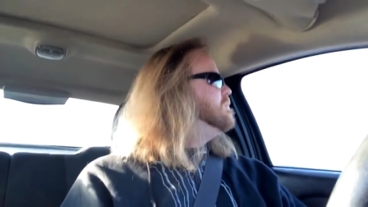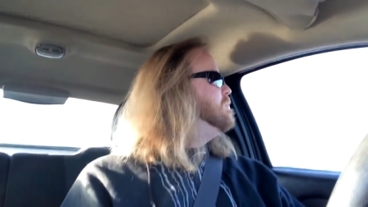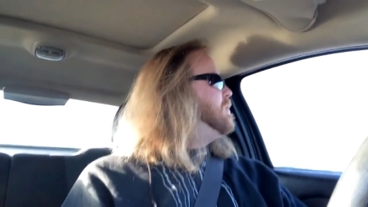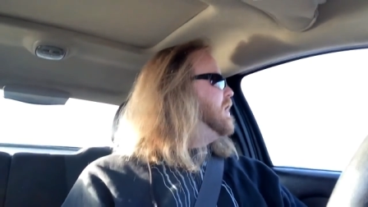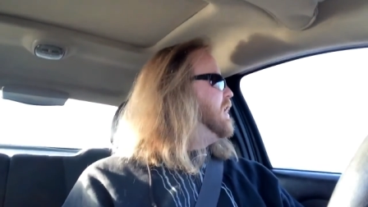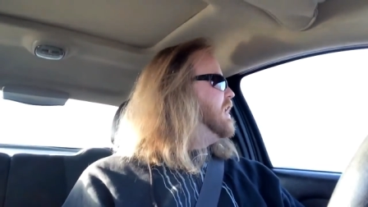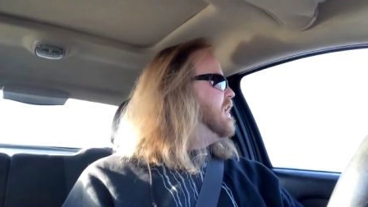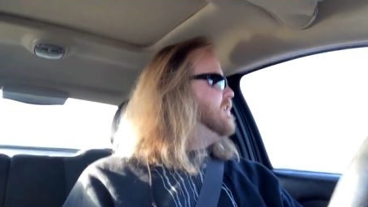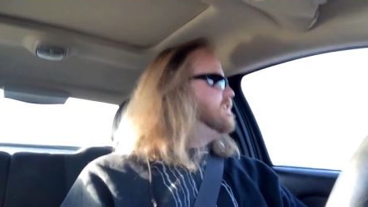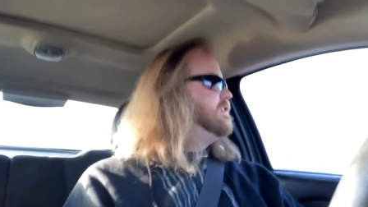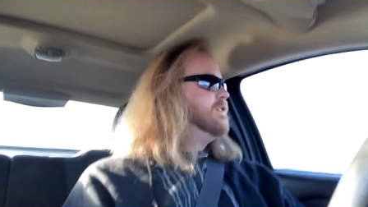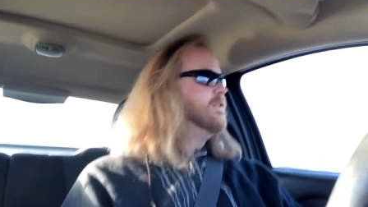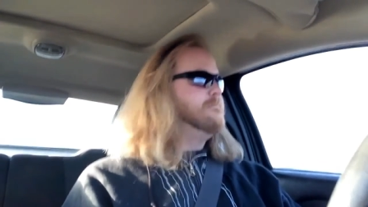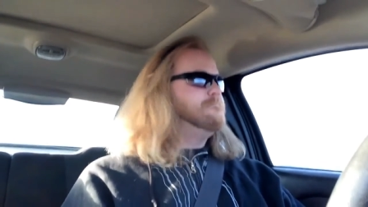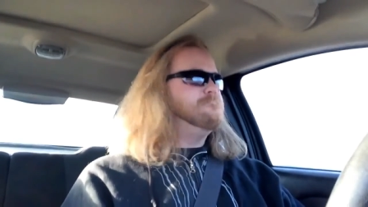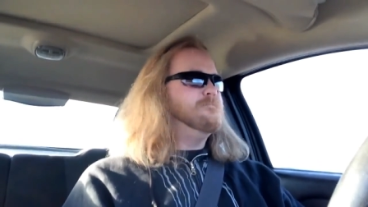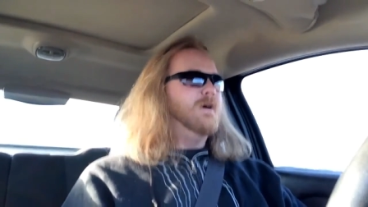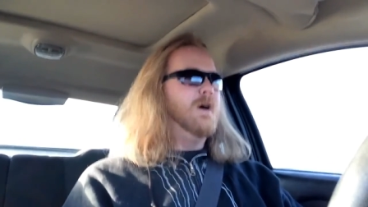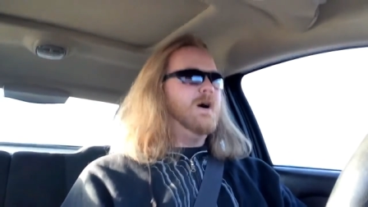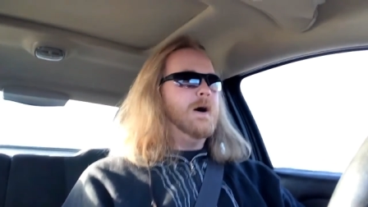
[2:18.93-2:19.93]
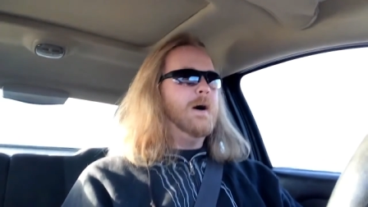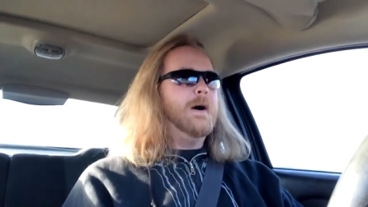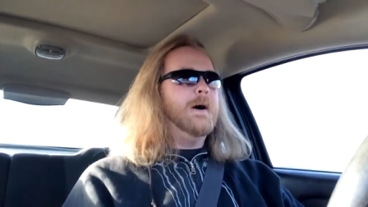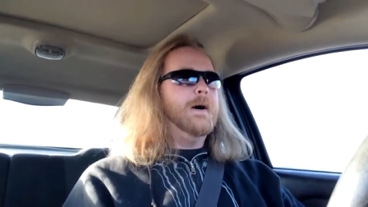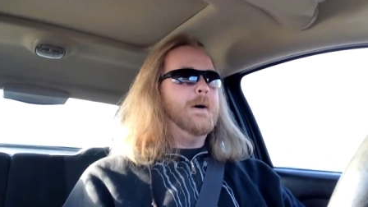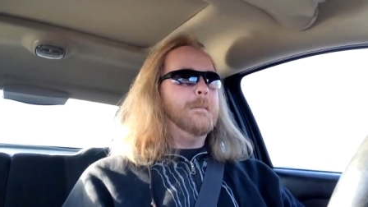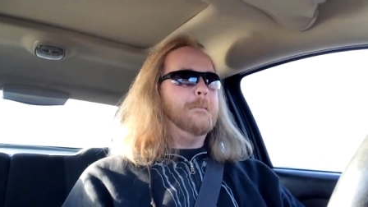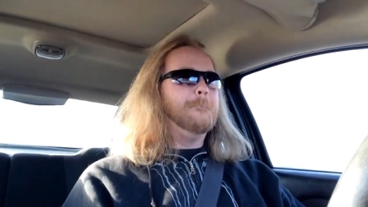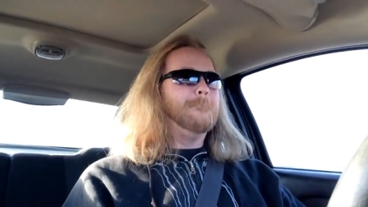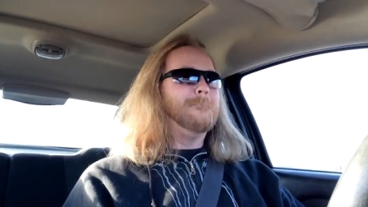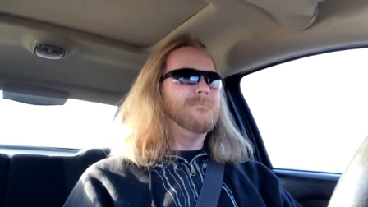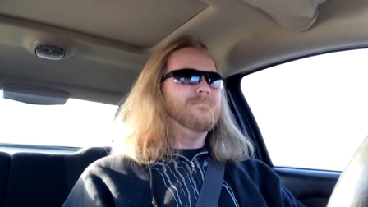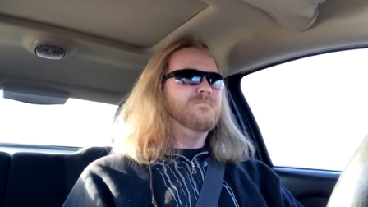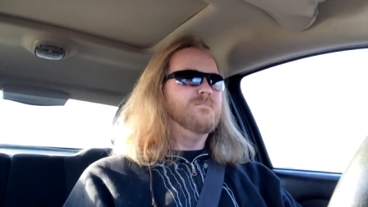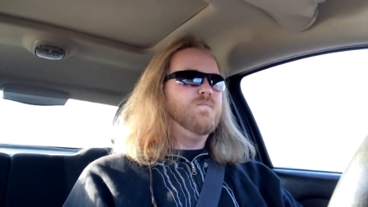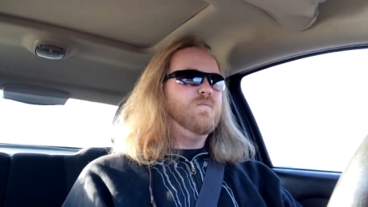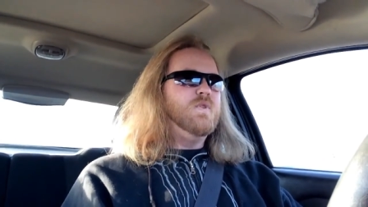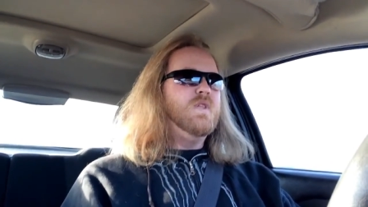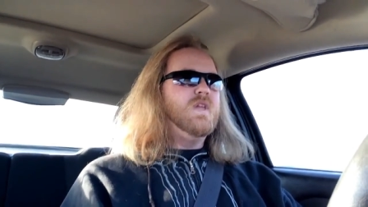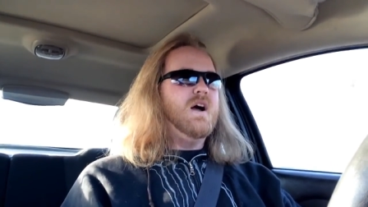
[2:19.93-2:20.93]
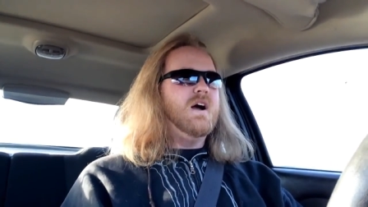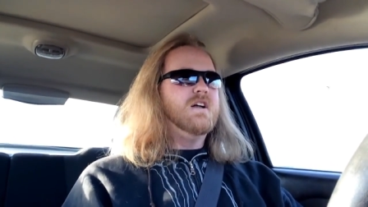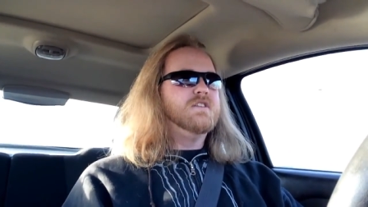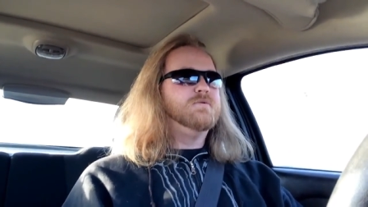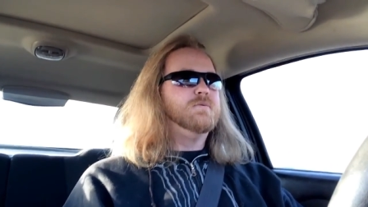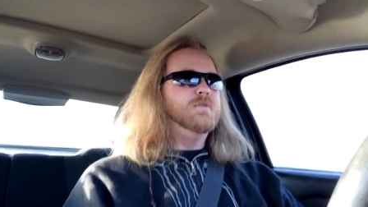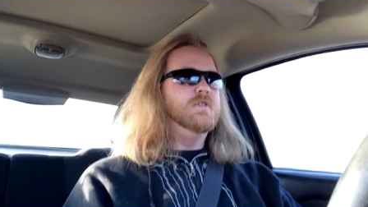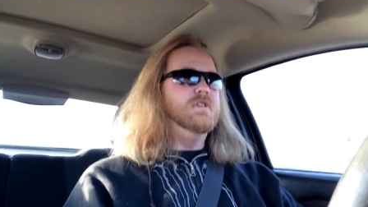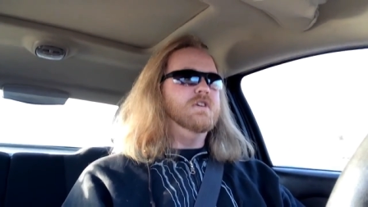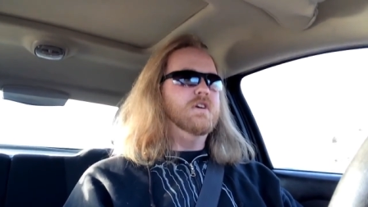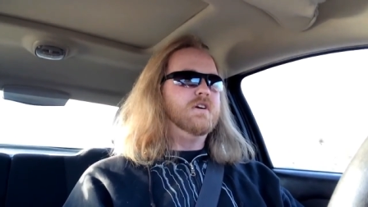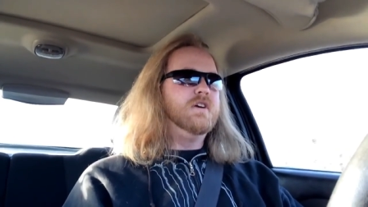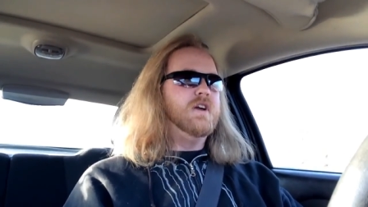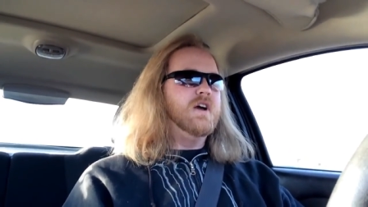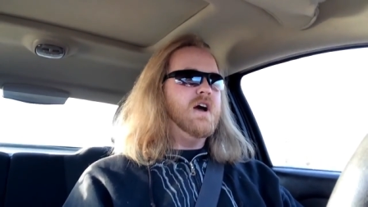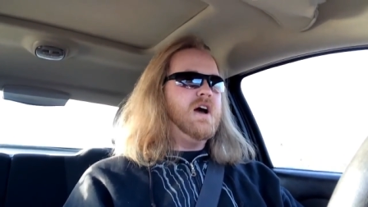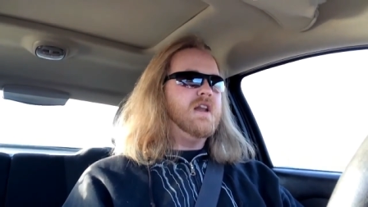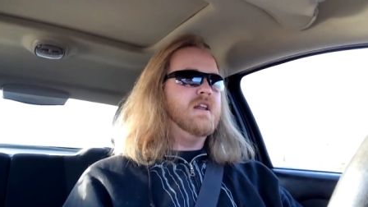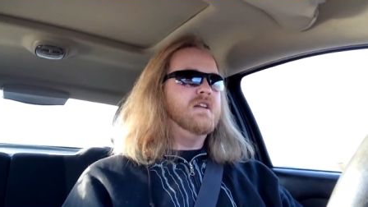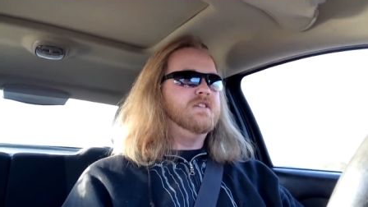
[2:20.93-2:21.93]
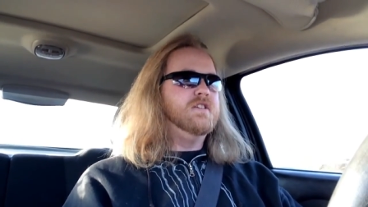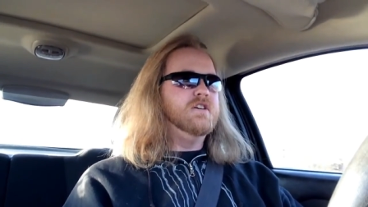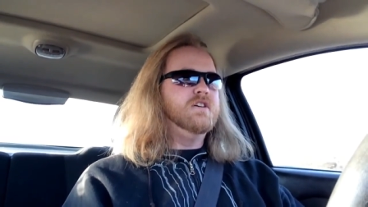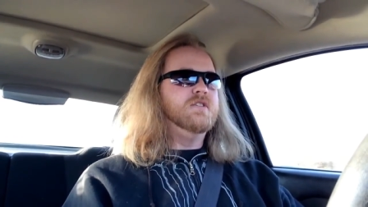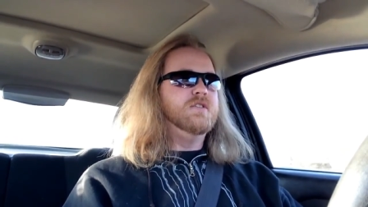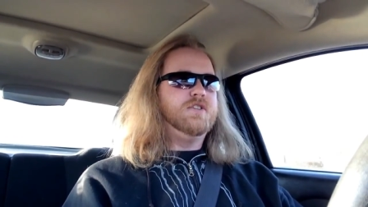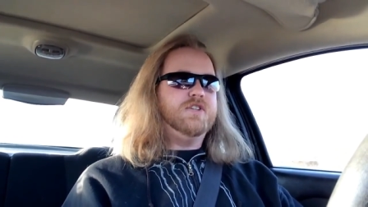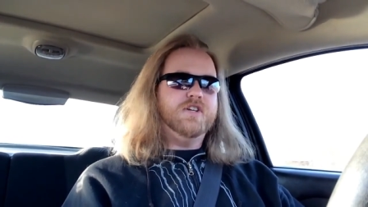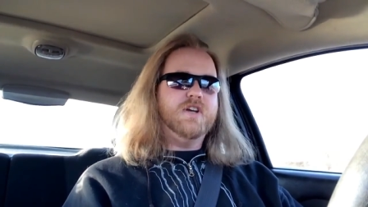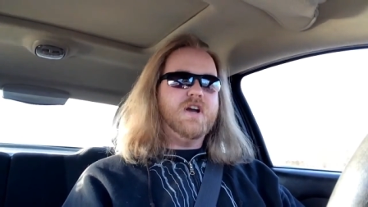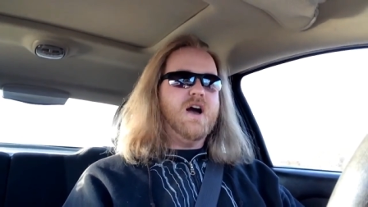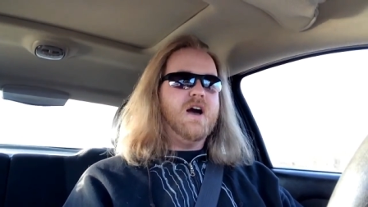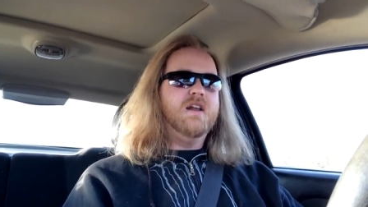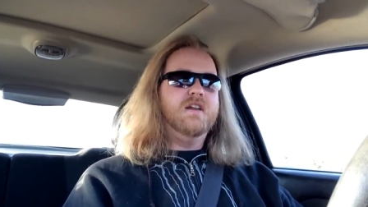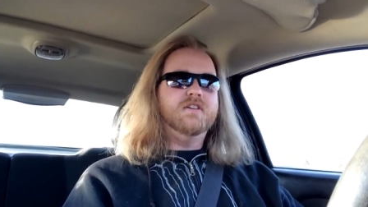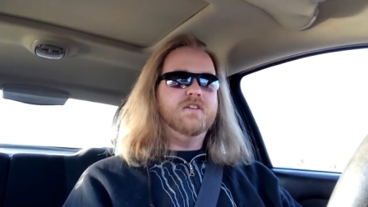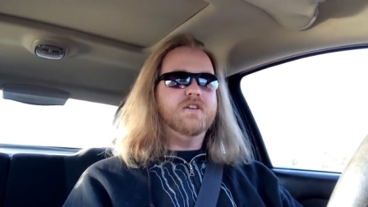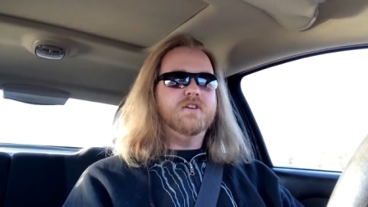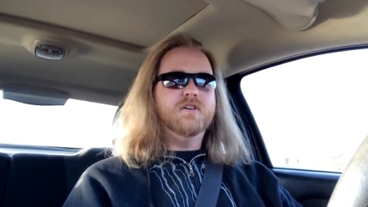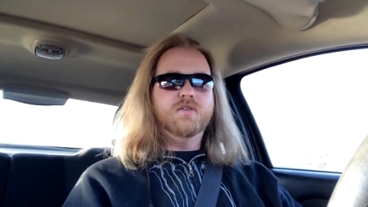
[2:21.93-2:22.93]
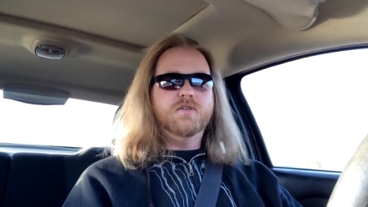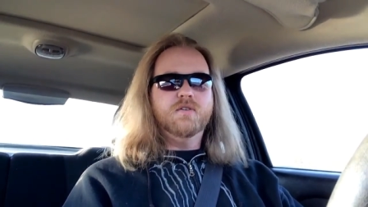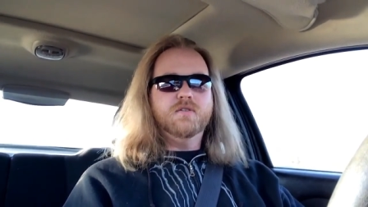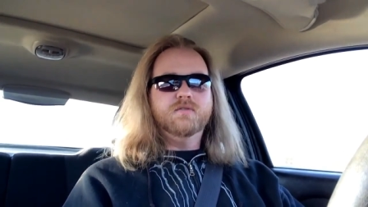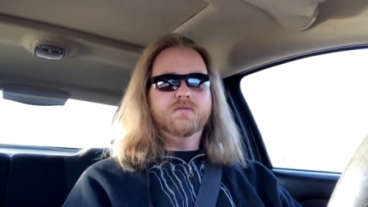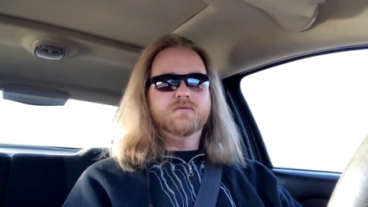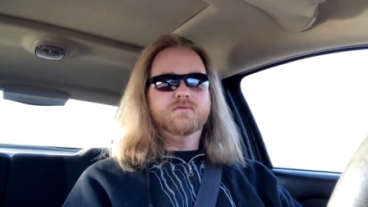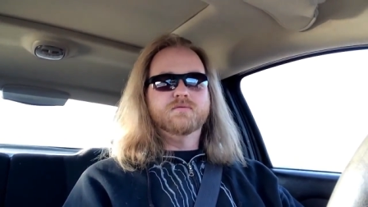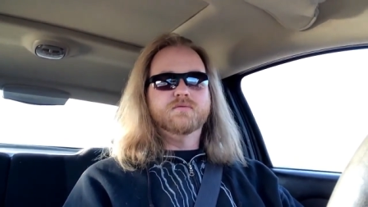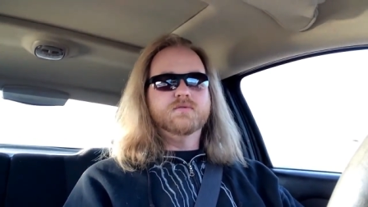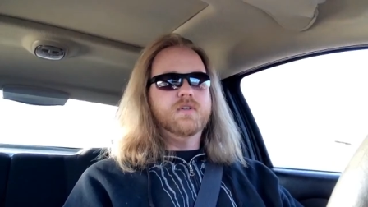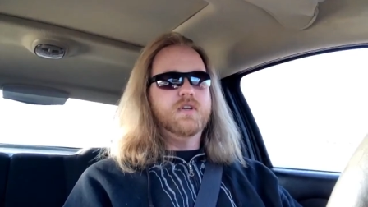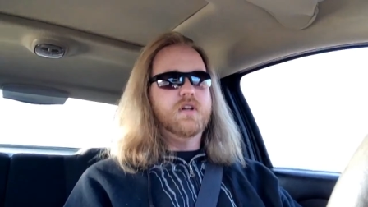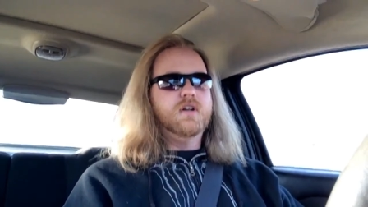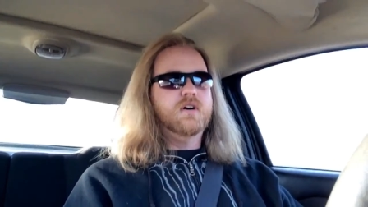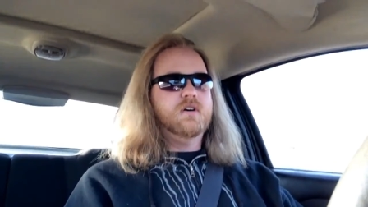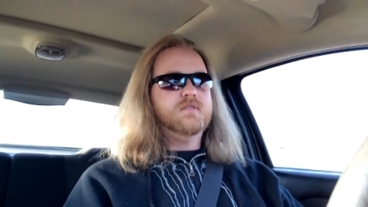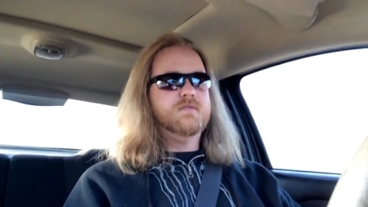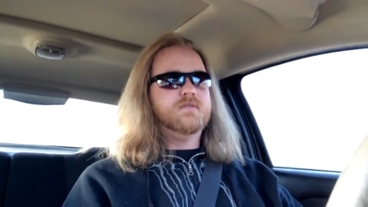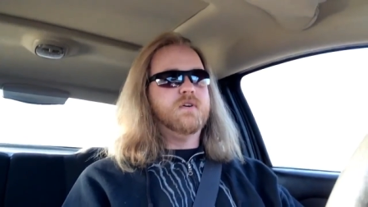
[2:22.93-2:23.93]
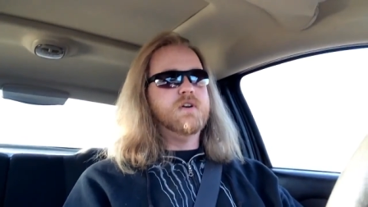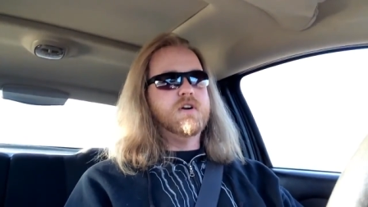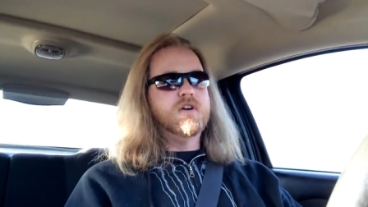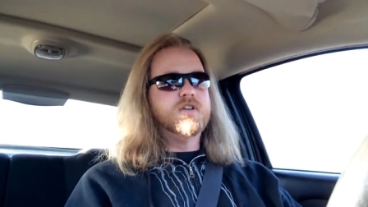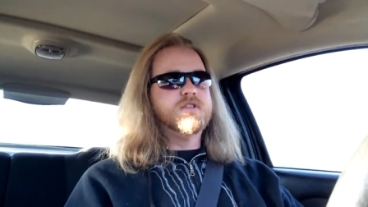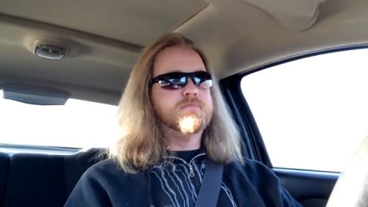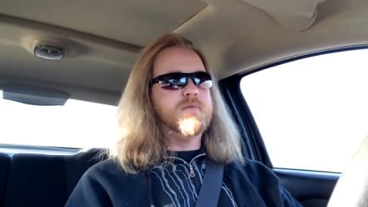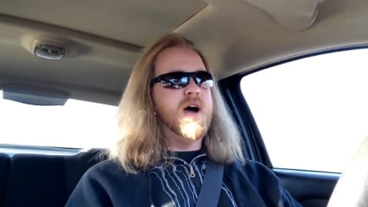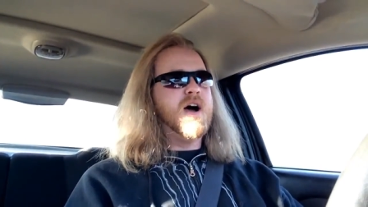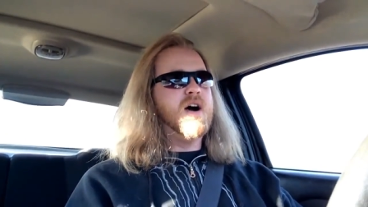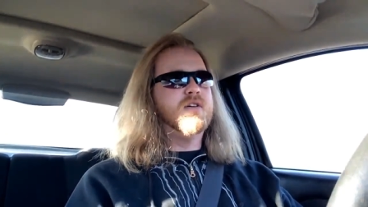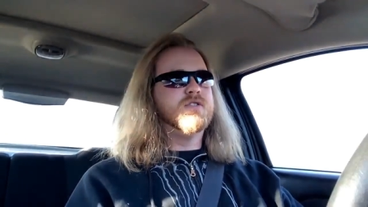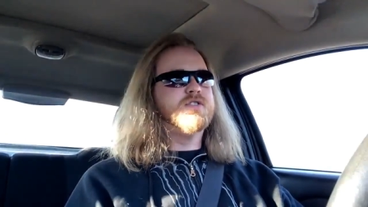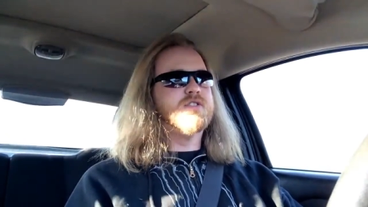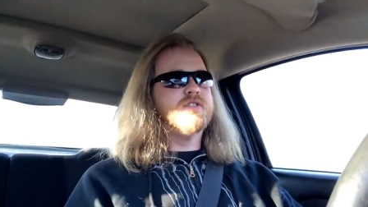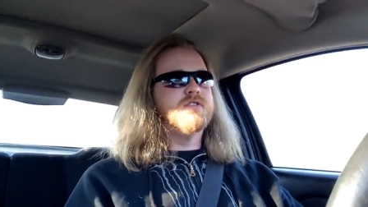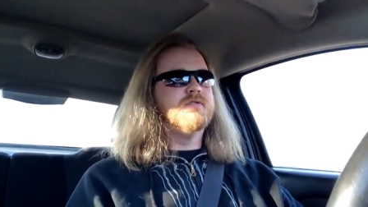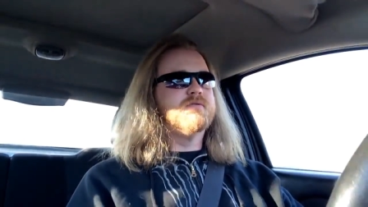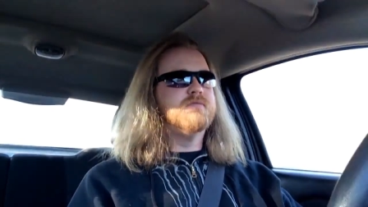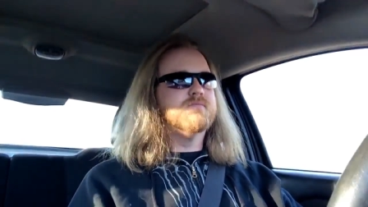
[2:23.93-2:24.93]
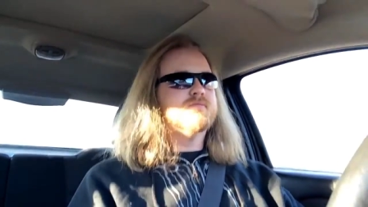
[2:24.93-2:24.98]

But, um, yeah, you gotta do what you gotta do, you know, for your spouse.